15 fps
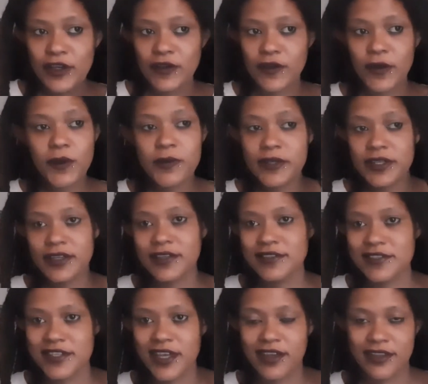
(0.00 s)
nobody can
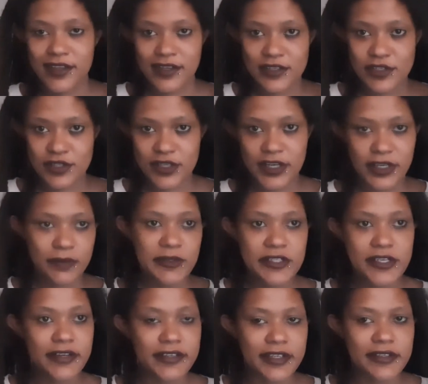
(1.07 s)
say that His Dark
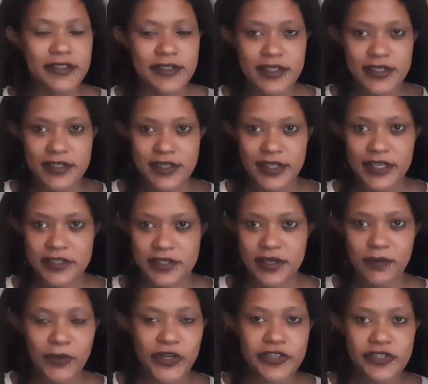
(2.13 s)
Materials is less
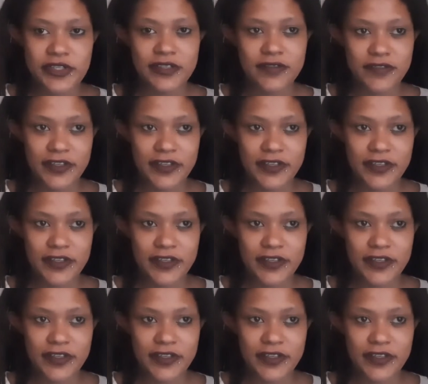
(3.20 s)
immersive.